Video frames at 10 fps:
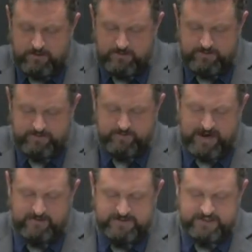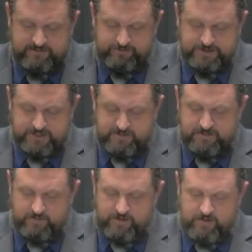the Bible says in 1
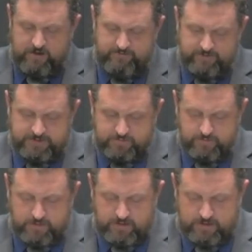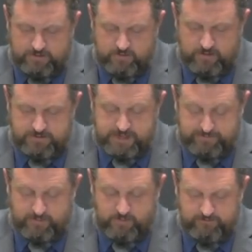Timothy, where you are in verse uh, 12,
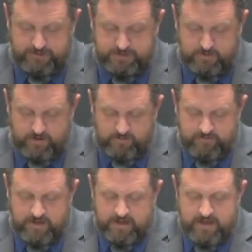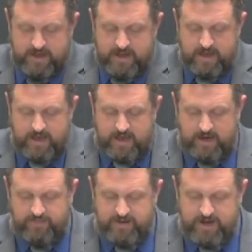chapter 1, verse 12, and
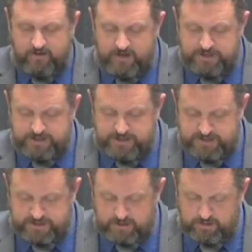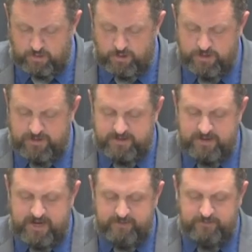I thank Christ Jesus our Lord who hath
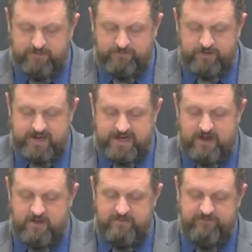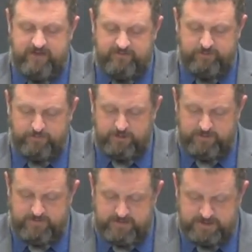enabled me, for that he counted me faithful, putting
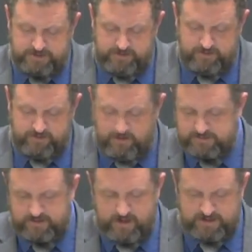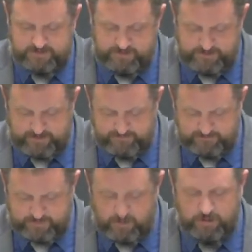me in the ministry. Oh, I'm sorry, I just read that.
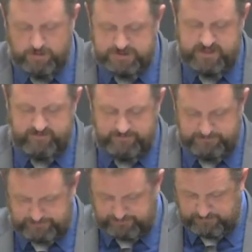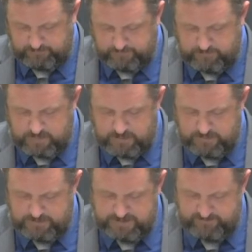Go to Luke 7.
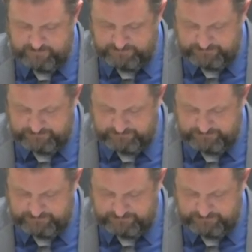Luke 7.